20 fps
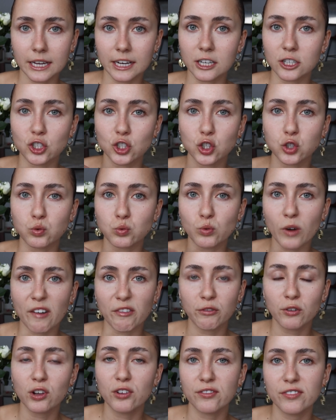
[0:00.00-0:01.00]
like a
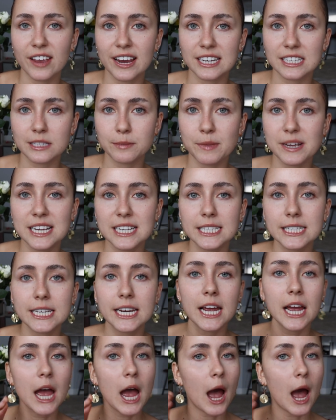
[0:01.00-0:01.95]
truffle face mist.